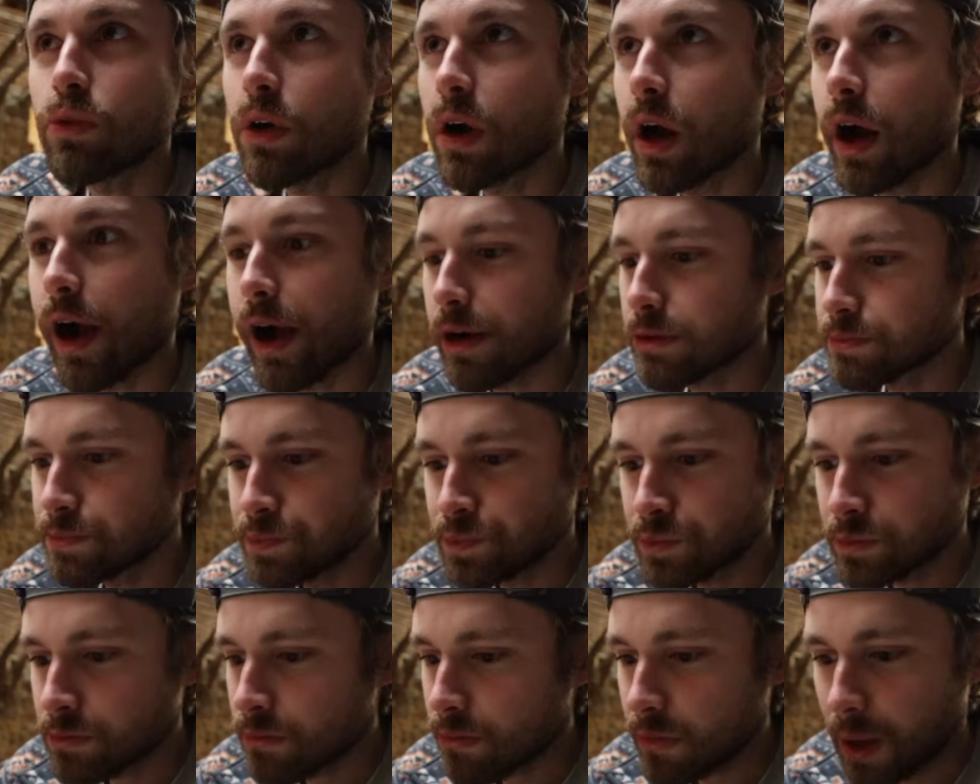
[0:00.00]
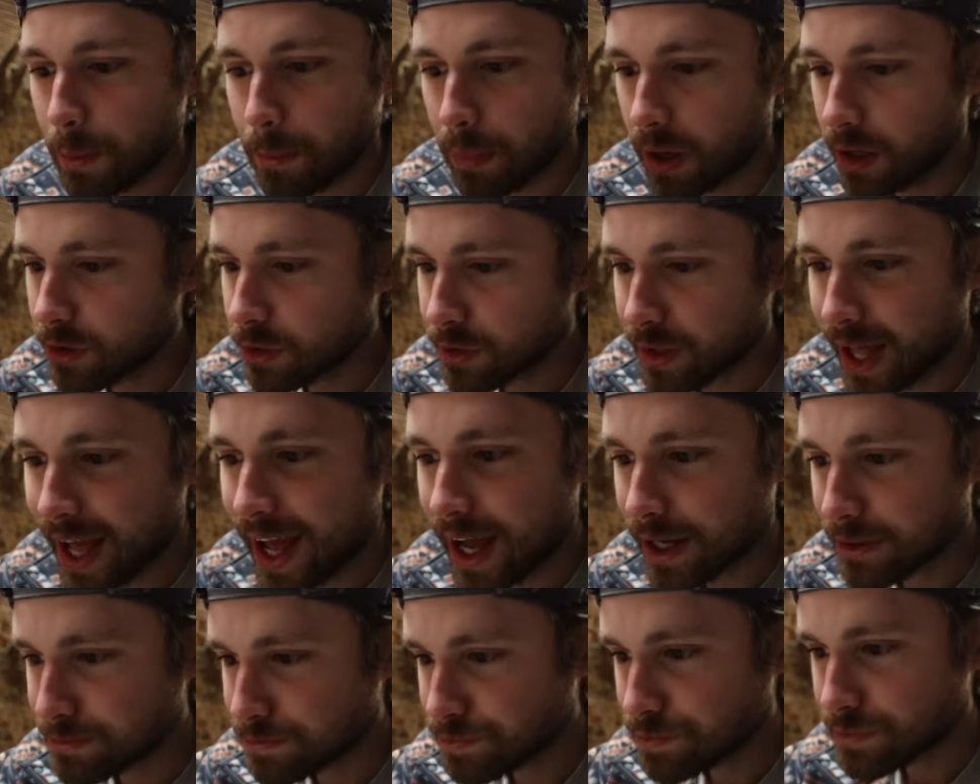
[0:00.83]
Right. But other than
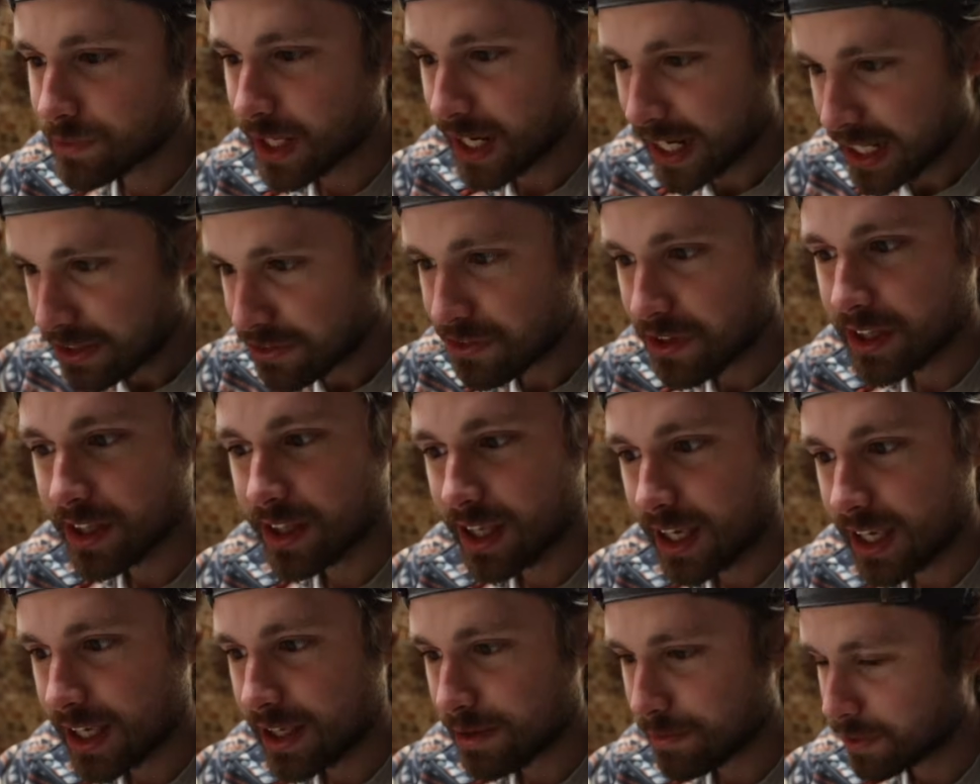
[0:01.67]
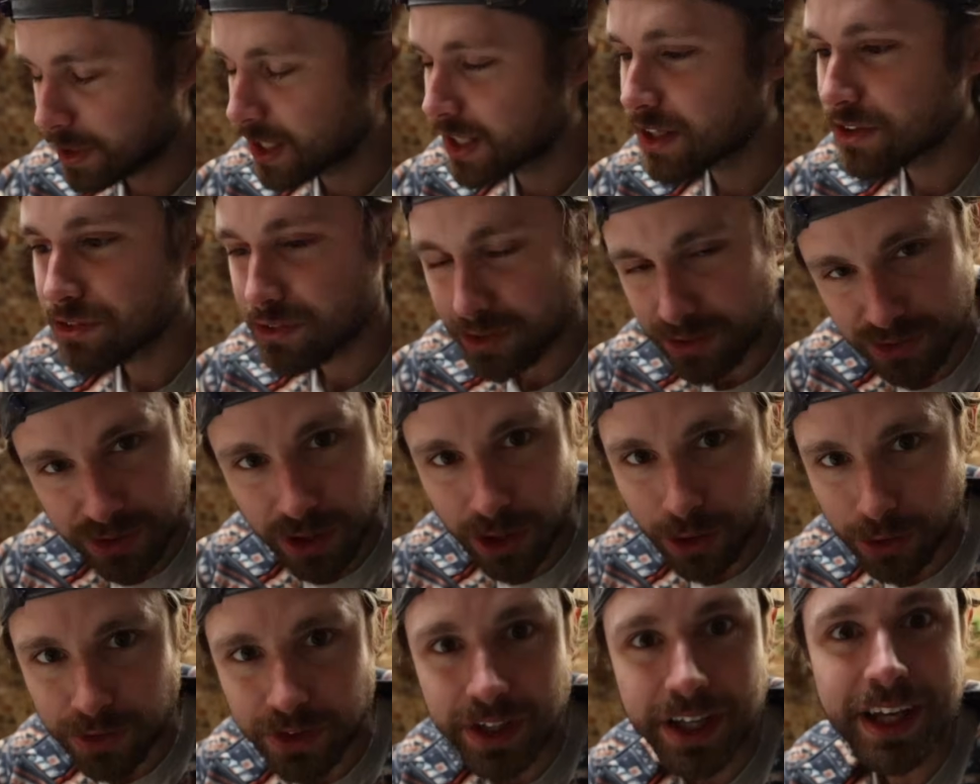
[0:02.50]
that, it is the ghee, it is the
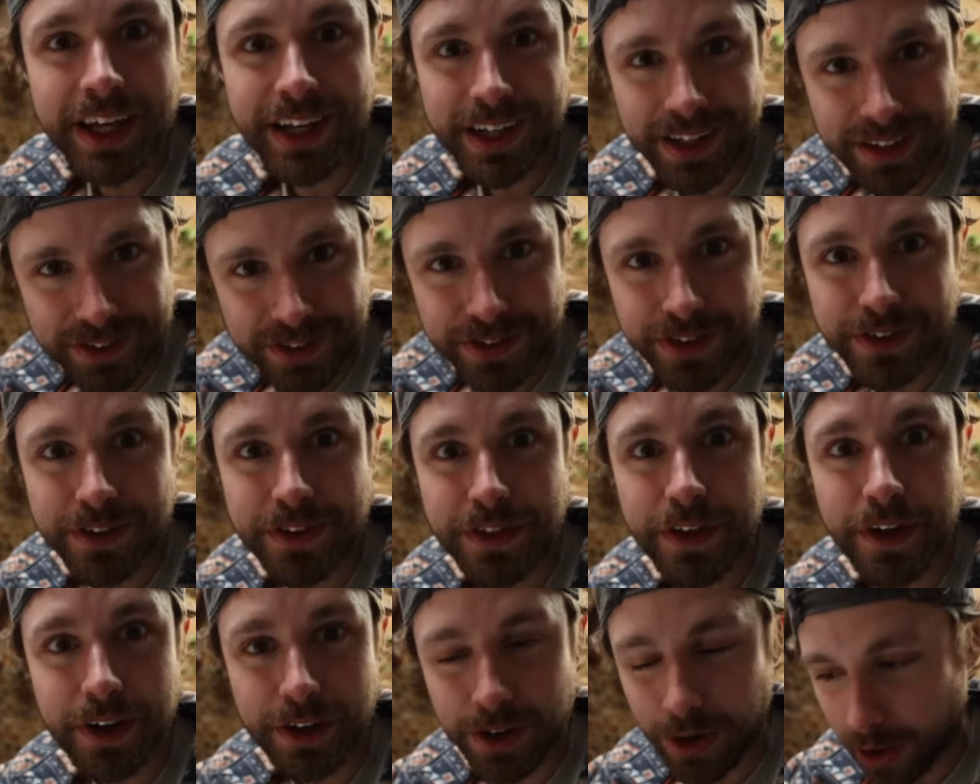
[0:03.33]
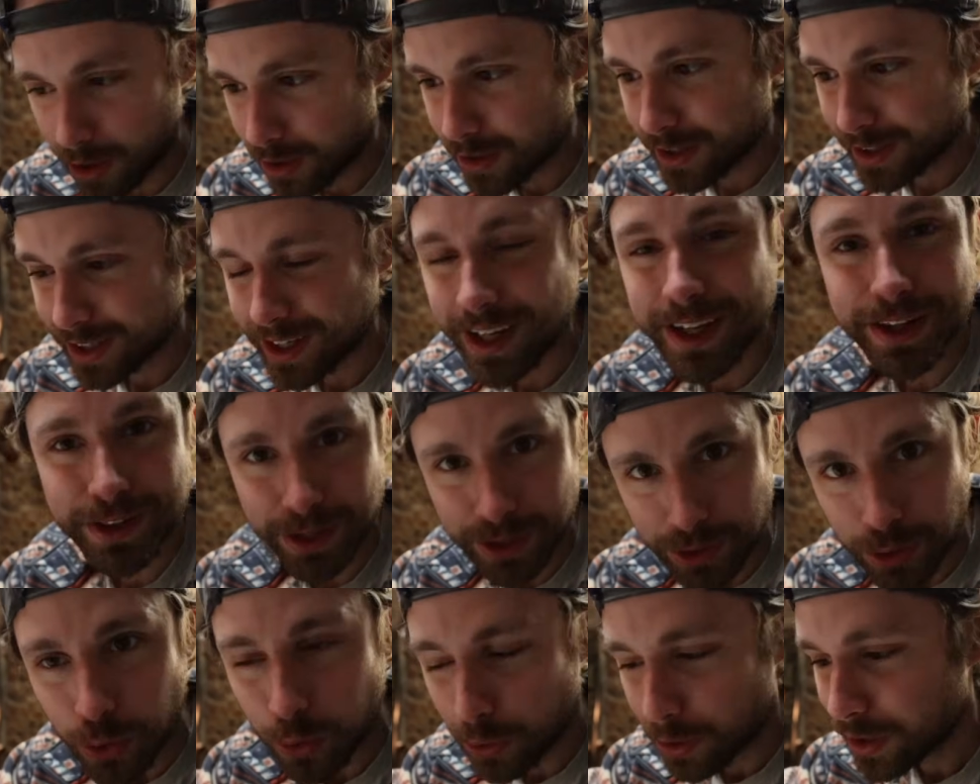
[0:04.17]
salt, it is the garlic and
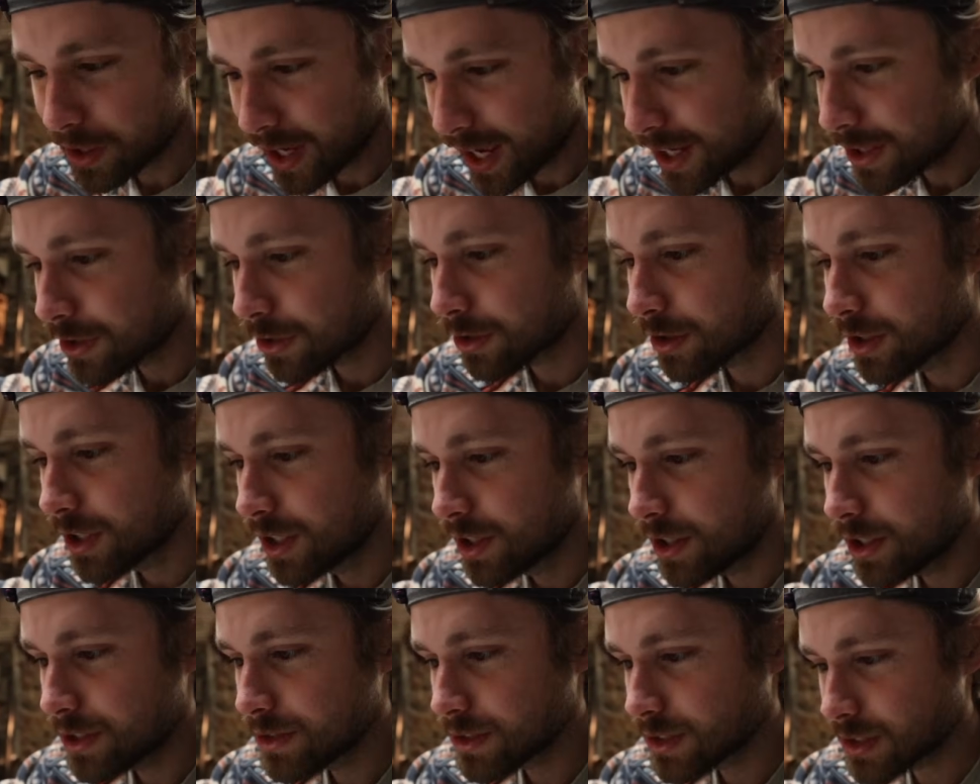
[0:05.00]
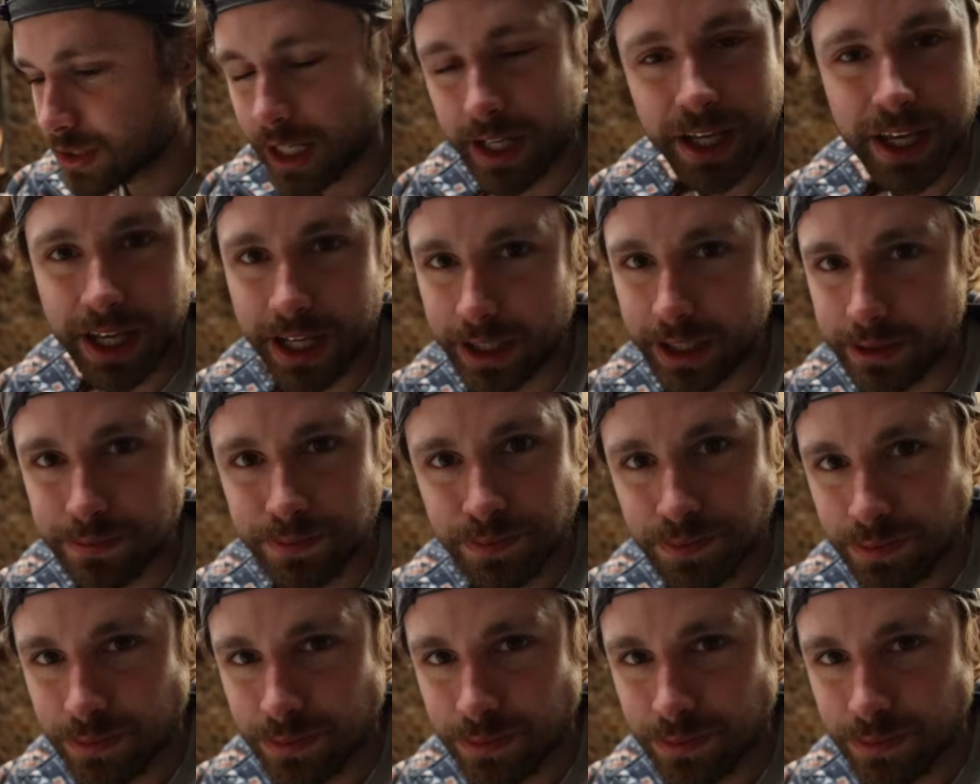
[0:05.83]
the coriander. Again,